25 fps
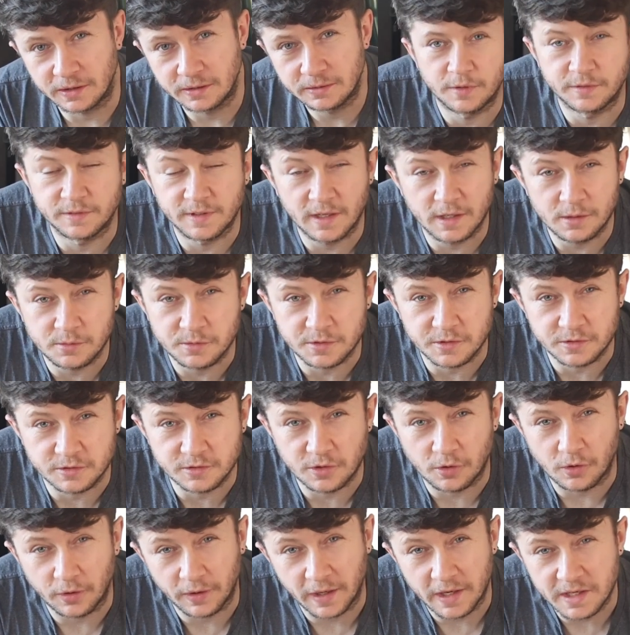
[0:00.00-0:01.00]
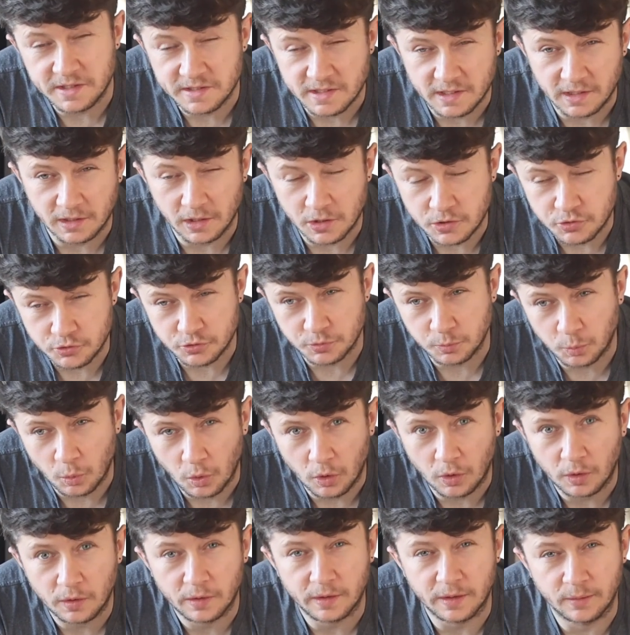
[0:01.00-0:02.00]
The Delta's got an 1800
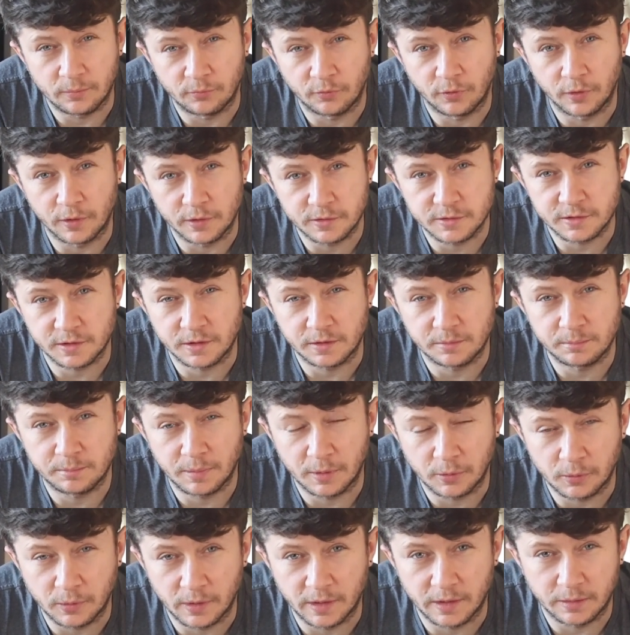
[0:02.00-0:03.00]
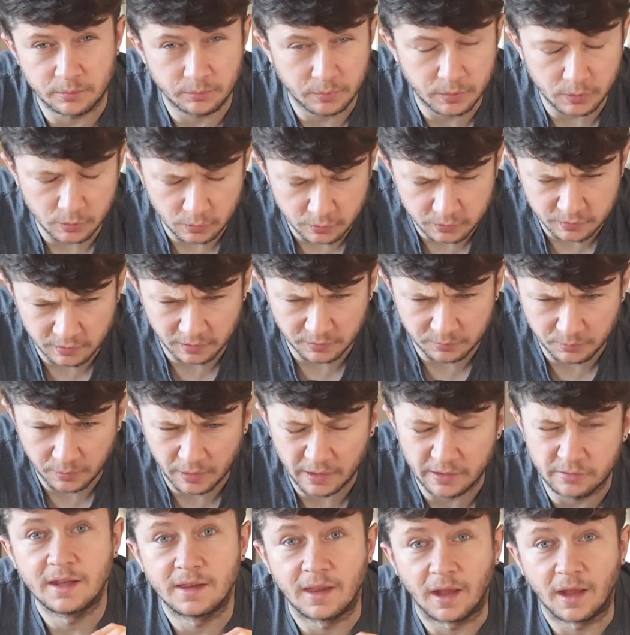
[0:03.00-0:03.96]
watt inverter built in, pure sine wave.